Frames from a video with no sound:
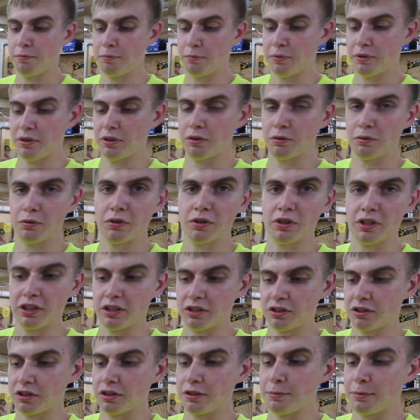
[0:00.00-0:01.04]
but don't worry,
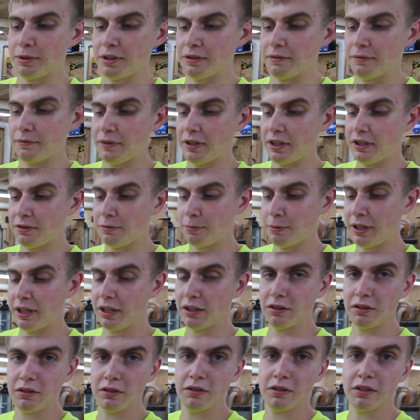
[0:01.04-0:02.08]
there's going to be a face
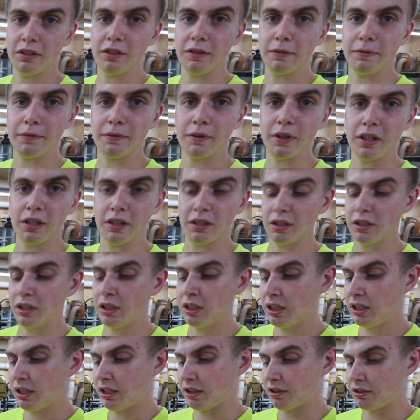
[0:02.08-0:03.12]
panel in the front
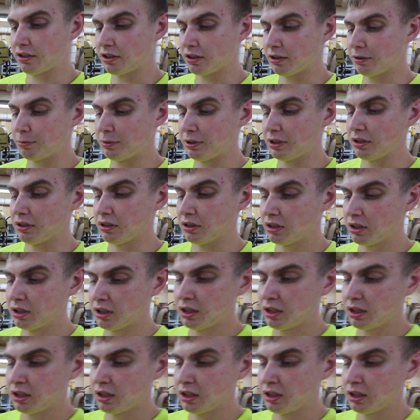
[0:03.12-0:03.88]
that's going to be